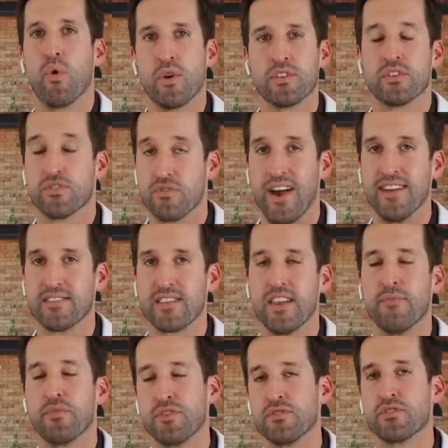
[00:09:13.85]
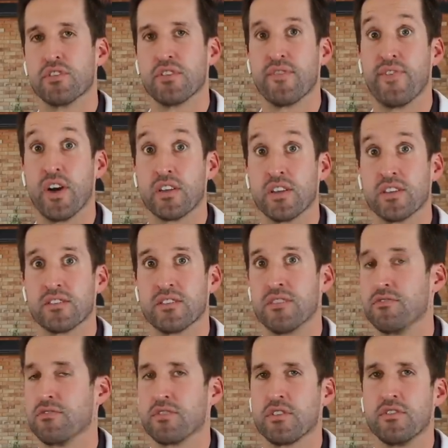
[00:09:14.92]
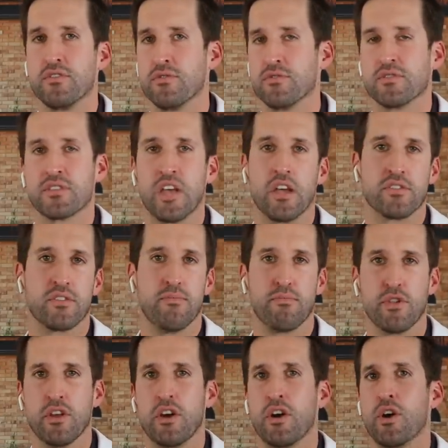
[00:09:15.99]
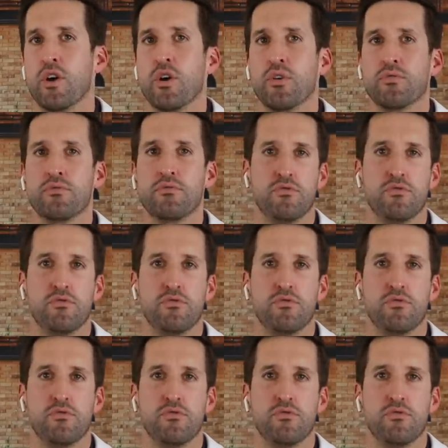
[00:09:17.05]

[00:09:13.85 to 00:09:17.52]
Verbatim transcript: or just dry skin, but usually it's a fungus and you can use Selsun Blue,